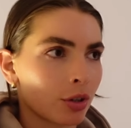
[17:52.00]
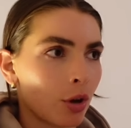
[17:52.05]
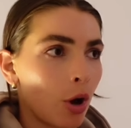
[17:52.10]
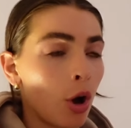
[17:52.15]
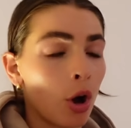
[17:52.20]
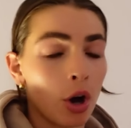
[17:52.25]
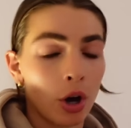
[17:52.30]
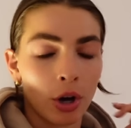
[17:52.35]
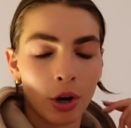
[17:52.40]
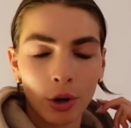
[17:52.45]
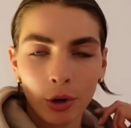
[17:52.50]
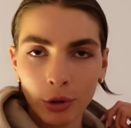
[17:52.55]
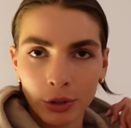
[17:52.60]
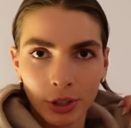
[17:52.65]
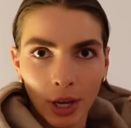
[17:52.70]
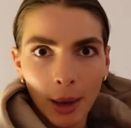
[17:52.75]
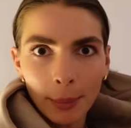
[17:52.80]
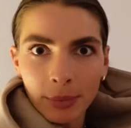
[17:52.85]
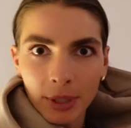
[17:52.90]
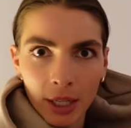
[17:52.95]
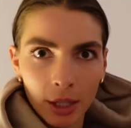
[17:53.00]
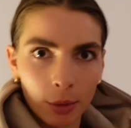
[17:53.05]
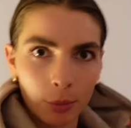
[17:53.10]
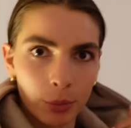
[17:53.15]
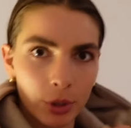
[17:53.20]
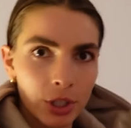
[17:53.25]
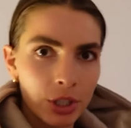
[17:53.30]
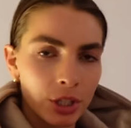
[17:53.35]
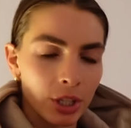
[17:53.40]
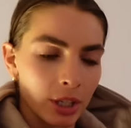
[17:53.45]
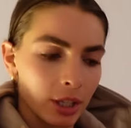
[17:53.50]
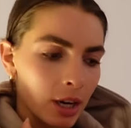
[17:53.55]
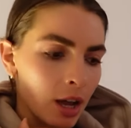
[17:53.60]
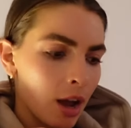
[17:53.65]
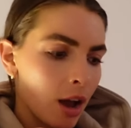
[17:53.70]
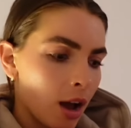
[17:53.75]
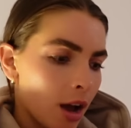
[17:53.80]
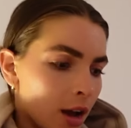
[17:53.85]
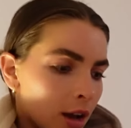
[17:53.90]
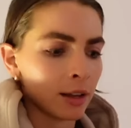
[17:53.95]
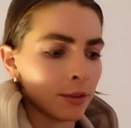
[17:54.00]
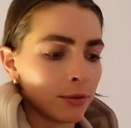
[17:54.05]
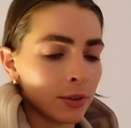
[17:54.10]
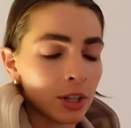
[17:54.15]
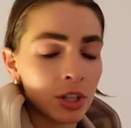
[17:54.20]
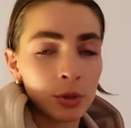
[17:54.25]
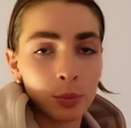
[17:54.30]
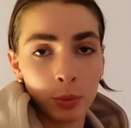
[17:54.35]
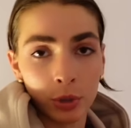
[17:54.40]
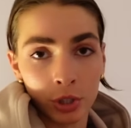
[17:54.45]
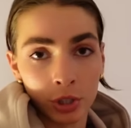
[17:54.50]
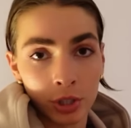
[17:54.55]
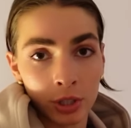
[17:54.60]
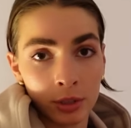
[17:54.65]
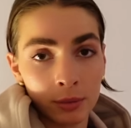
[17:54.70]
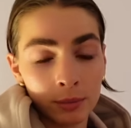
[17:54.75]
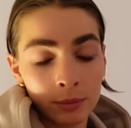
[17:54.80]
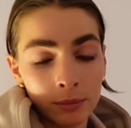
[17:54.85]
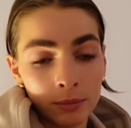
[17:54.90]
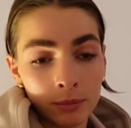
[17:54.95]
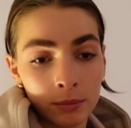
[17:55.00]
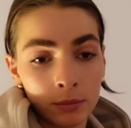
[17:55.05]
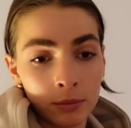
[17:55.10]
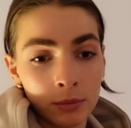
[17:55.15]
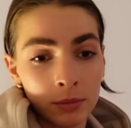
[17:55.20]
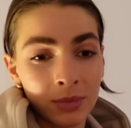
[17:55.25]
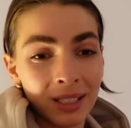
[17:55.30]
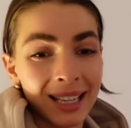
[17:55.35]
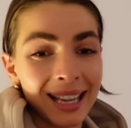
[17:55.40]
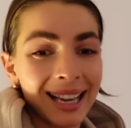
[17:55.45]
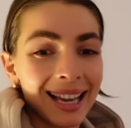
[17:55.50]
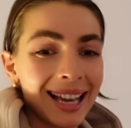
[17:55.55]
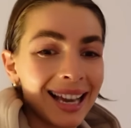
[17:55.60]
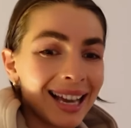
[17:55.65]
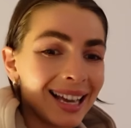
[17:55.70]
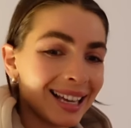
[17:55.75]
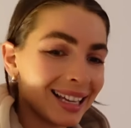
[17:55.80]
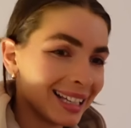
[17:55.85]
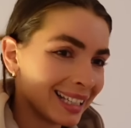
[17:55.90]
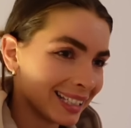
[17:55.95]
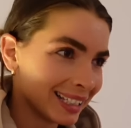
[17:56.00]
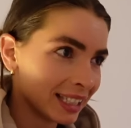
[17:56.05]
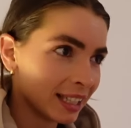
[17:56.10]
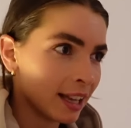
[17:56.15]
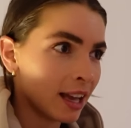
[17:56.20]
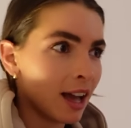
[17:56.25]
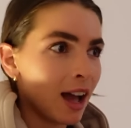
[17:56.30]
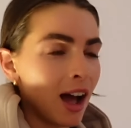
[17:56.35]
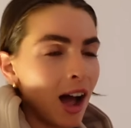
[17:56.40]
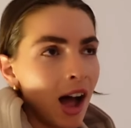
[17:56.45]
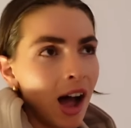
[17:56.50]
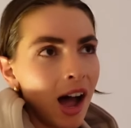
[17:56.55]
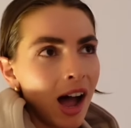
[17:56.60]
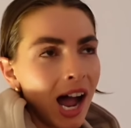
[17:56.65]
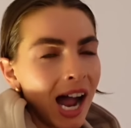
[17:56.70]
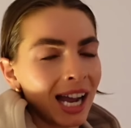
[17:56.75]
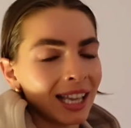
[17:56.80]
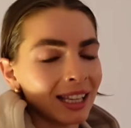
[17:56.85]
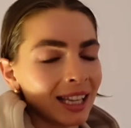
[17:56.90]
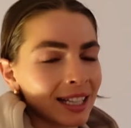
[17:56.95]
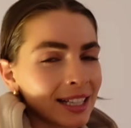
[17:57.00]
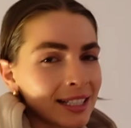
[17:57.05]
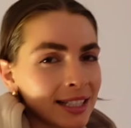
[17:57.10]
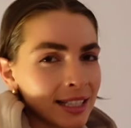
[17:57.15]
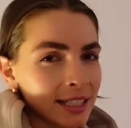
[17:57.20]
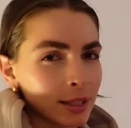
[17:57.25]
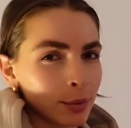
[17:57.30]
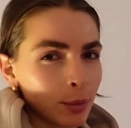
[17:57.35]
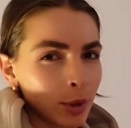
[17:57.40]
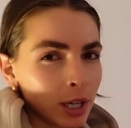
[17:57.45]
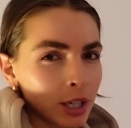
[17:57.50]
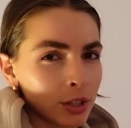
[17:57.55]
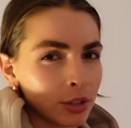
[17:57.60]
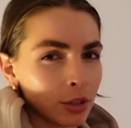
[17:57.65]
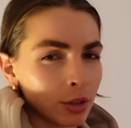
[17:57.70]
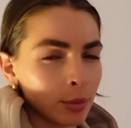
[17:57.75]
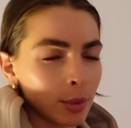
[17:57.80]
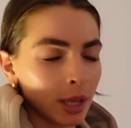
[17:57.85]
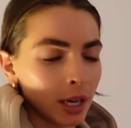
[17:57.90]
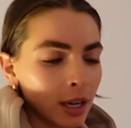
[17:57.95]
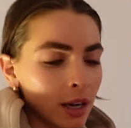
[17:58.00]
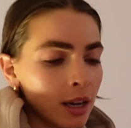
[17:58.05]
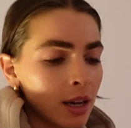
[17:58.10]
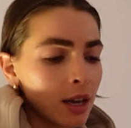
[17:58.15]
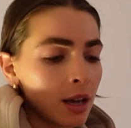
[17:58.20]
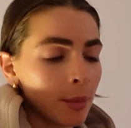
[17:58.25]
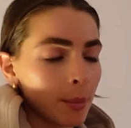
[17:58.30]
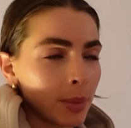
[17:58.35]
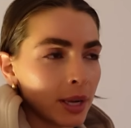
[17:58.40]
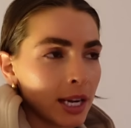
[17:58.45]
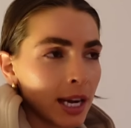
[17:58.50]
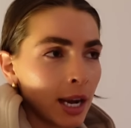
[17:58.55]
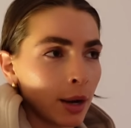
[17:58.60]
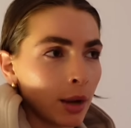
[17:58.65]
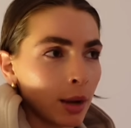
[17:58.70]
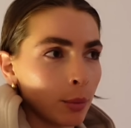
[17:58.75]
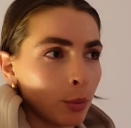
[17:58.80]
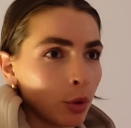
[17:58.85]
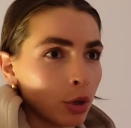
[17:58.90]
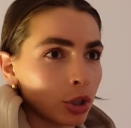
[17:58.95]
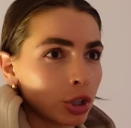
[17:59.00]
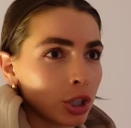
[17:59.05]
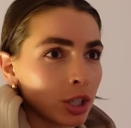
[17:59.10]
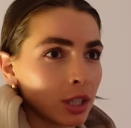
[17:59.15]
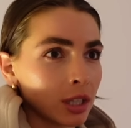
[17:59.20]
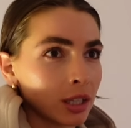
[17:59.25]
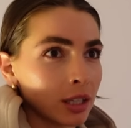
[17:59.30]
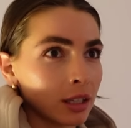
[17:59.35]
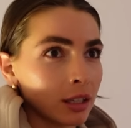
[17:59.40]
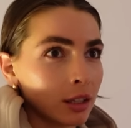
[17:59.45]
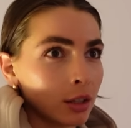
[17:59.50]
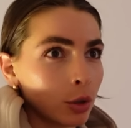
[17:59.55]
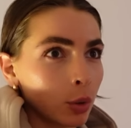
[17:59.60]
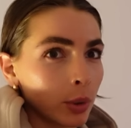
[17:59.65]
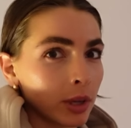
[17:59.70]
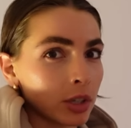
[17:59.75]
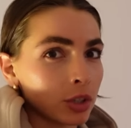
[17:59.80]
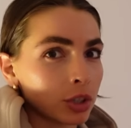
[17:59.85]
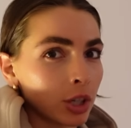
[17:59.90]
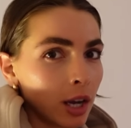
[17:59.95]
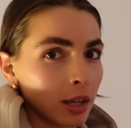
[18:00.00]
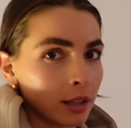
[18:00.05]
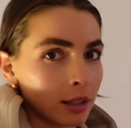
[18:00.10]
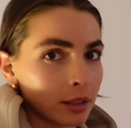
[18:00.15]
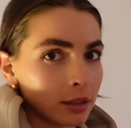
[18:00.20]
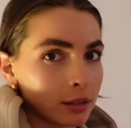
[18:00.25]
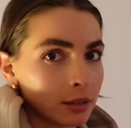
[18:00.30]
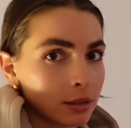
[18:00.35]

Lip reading: Oh, also update on Bridgerton. I finished Bridgerton. I liked season 1 and 2 better, but now I'm watching Queen Charlotte.